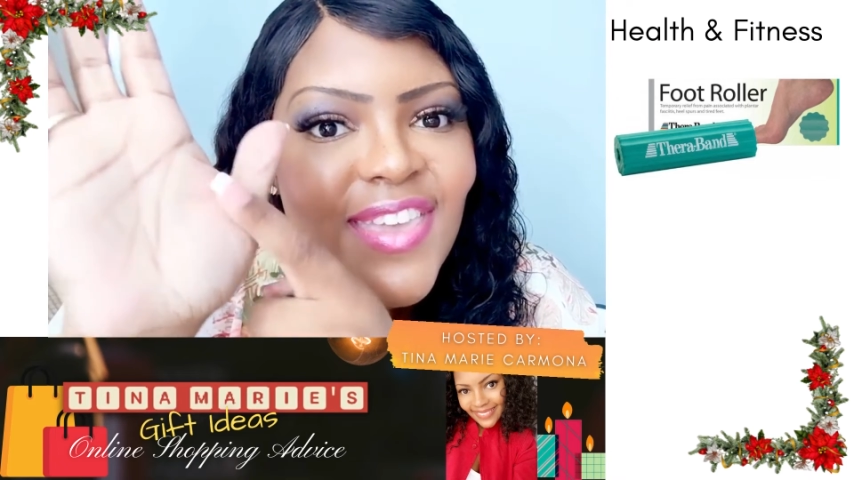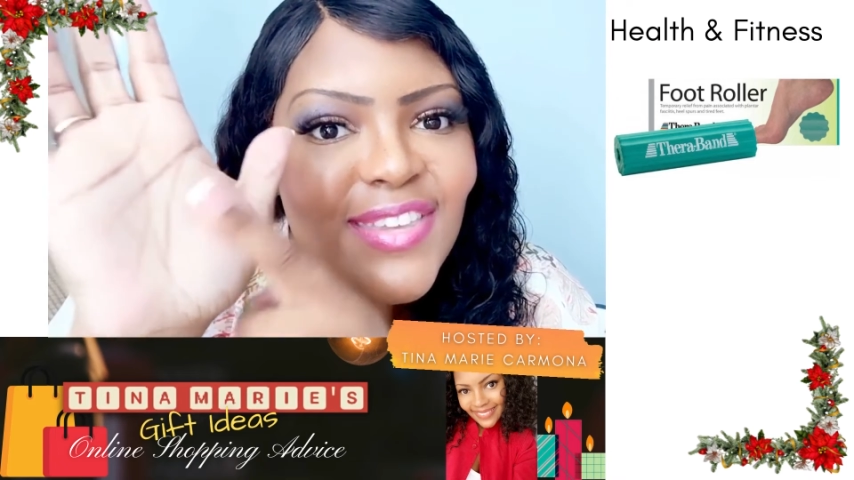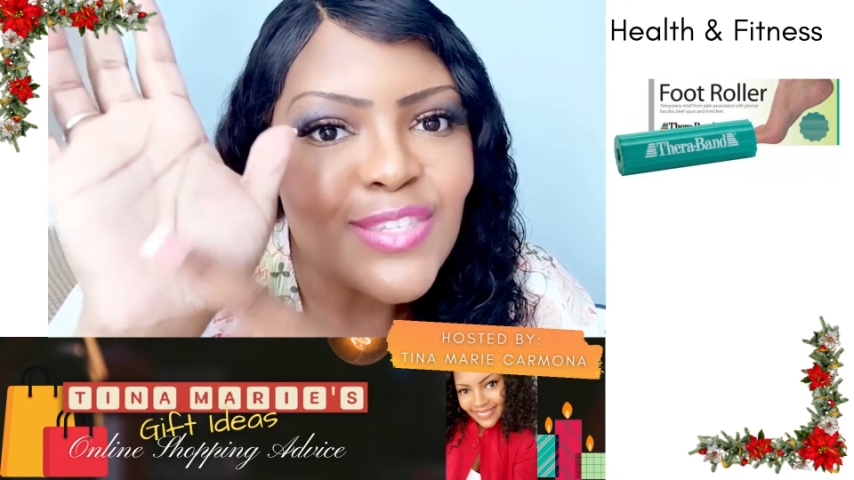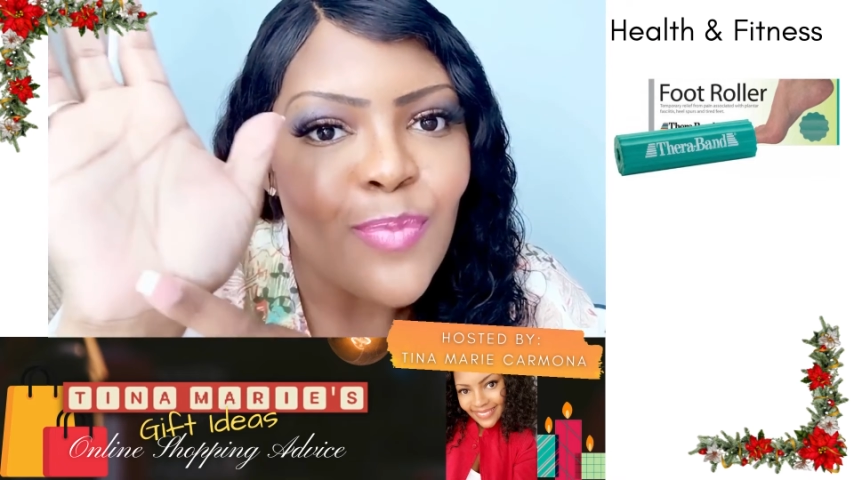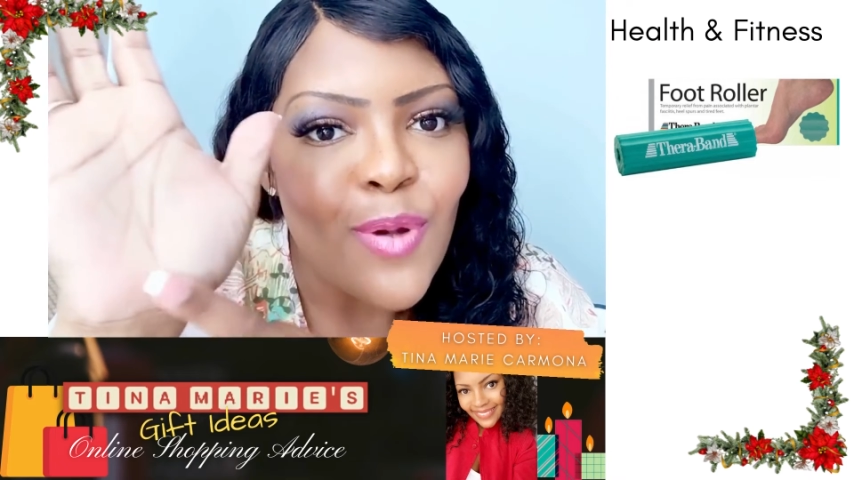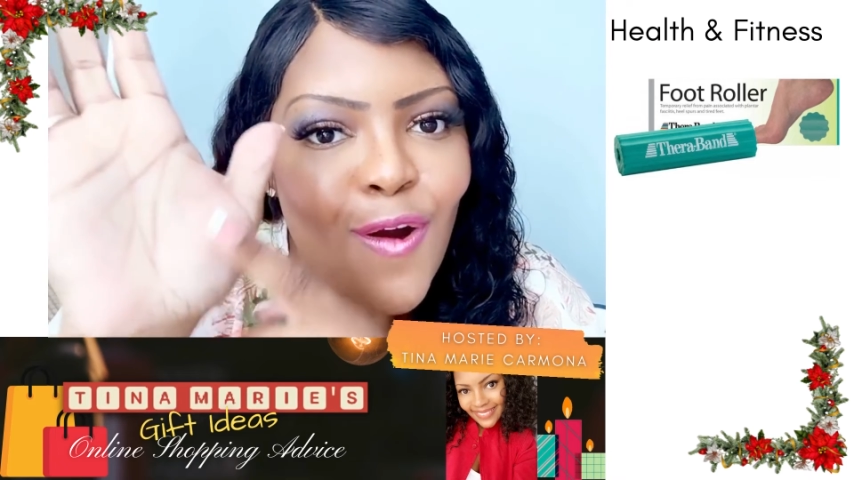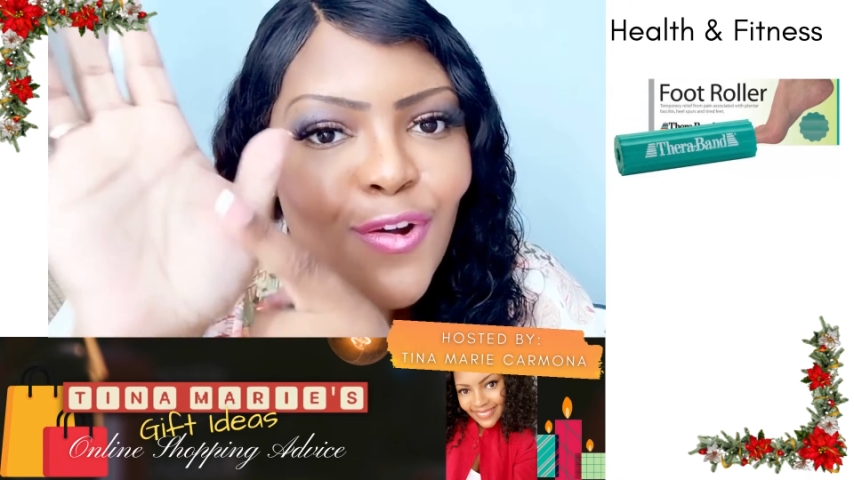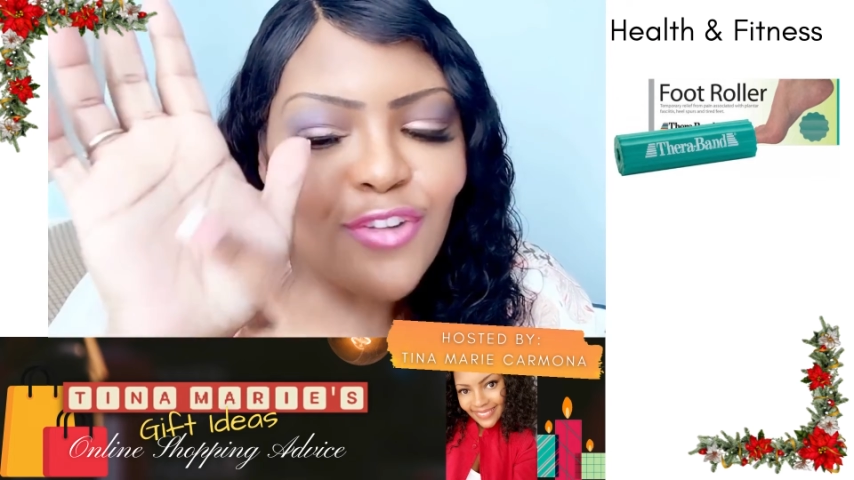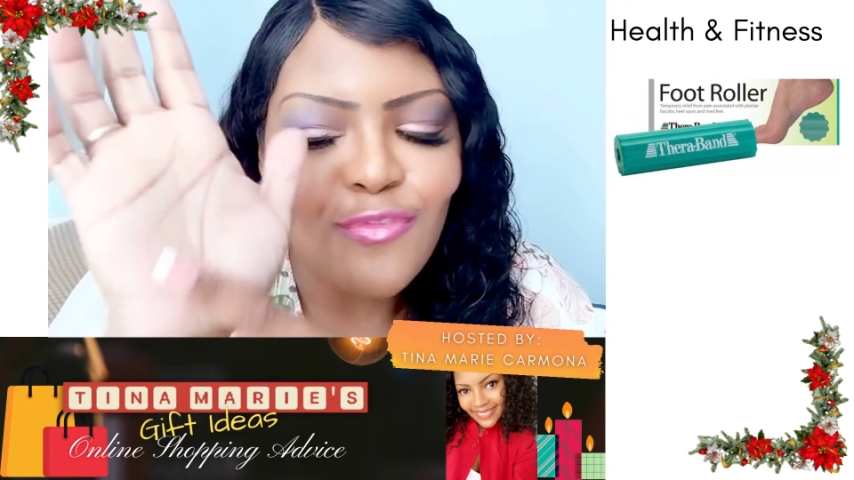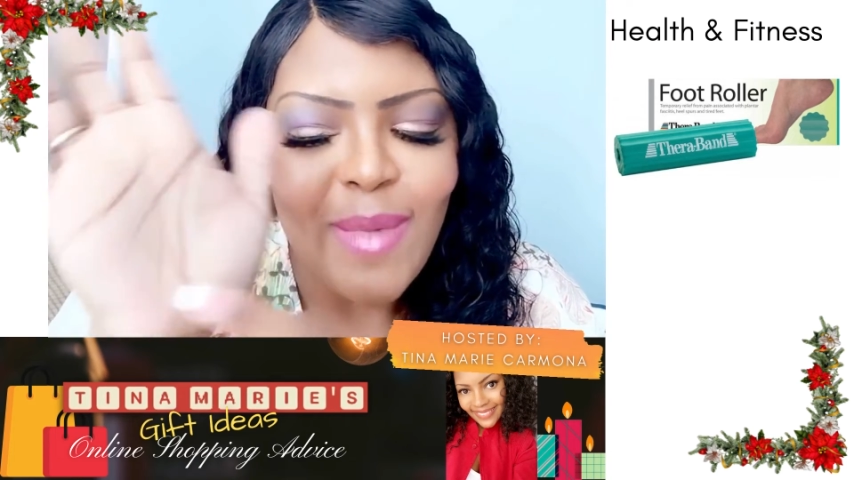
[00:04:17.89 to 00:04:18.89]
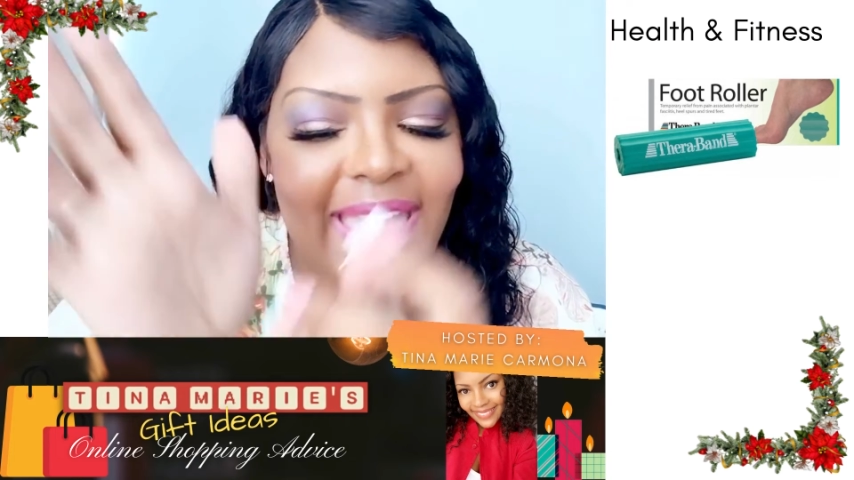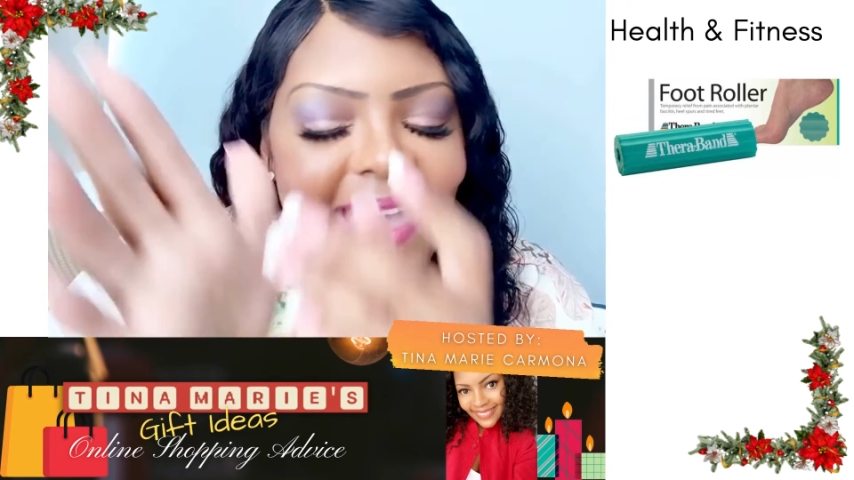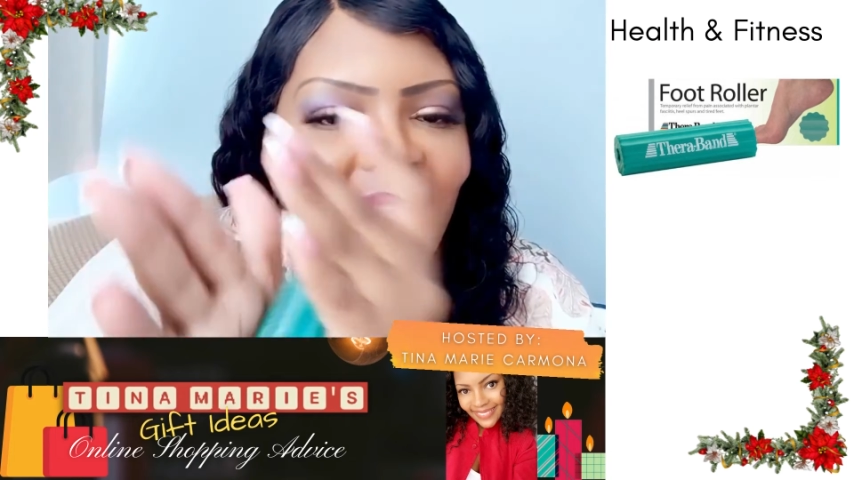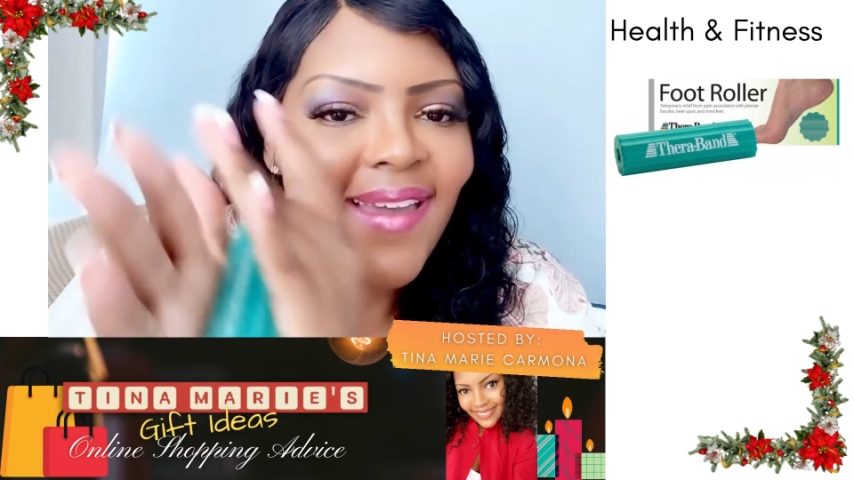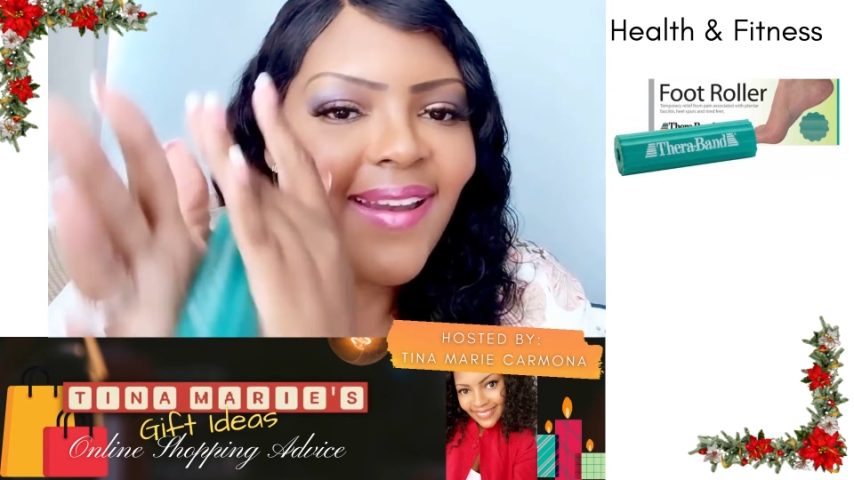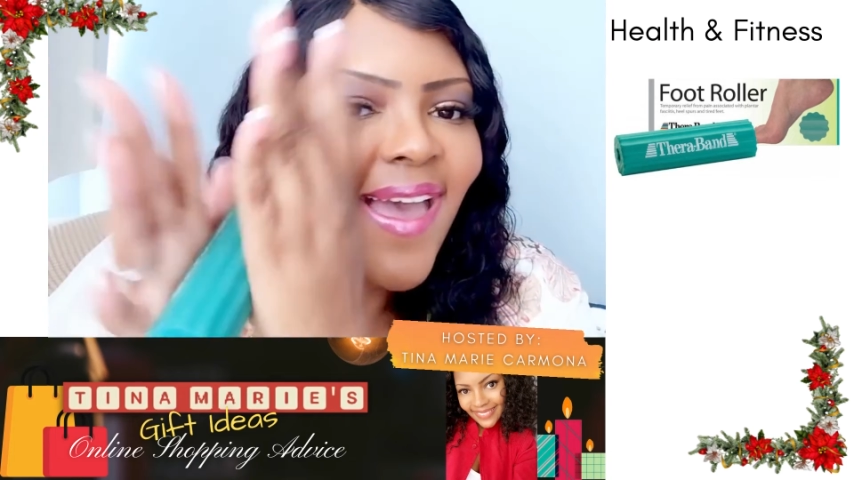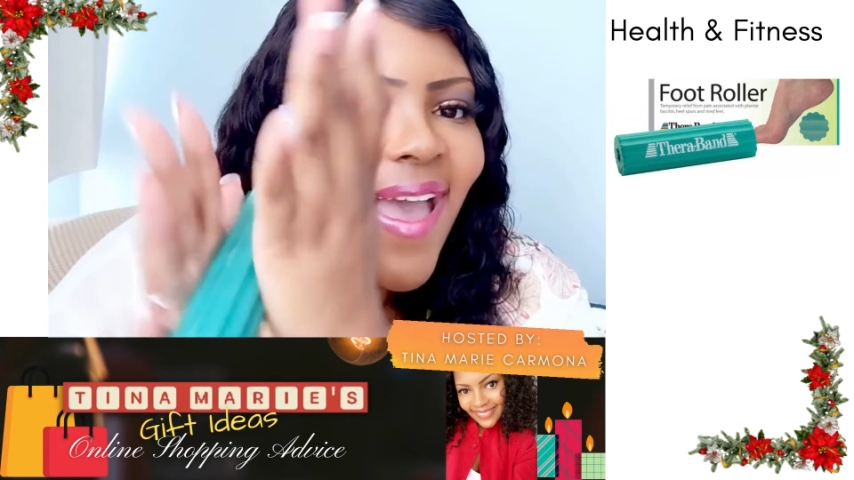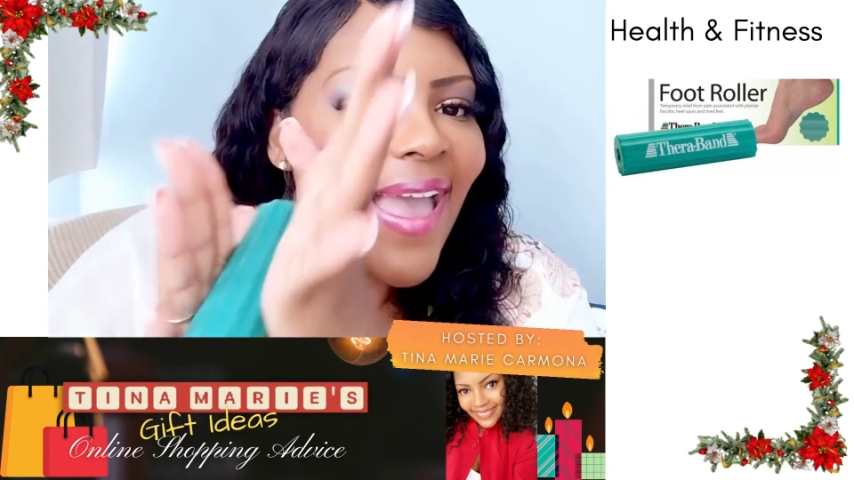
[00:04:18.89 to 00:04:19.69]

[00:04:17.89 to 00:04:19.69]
this part of my hand,